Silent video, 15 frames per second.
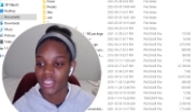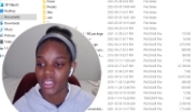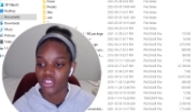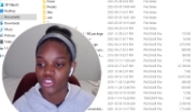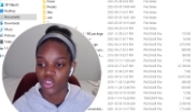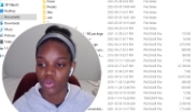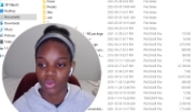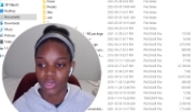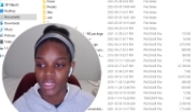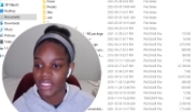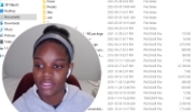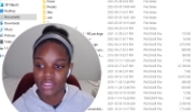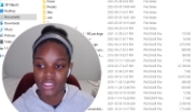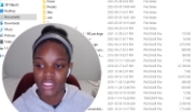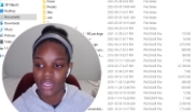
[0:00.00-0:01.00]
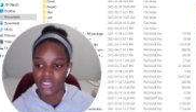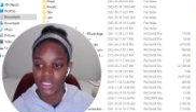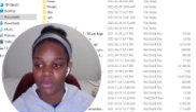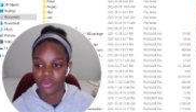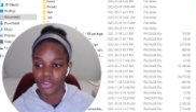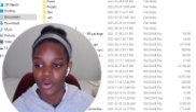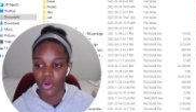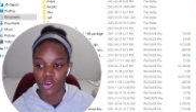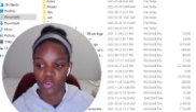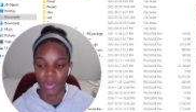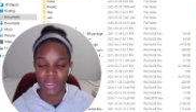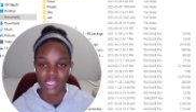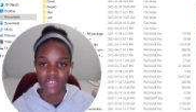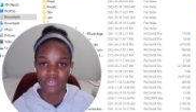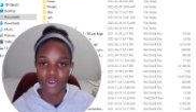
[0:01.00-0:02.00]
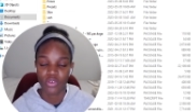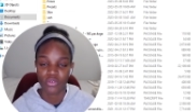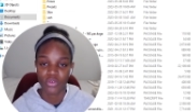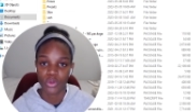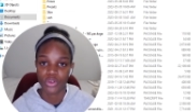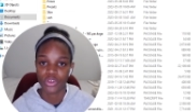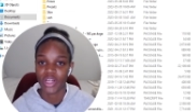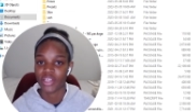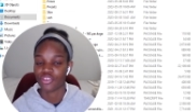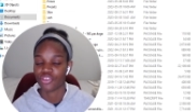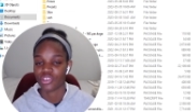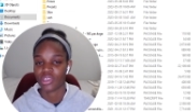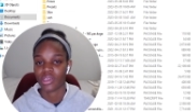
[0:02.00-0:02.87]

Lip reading: So easily I was able to go into my default folder and just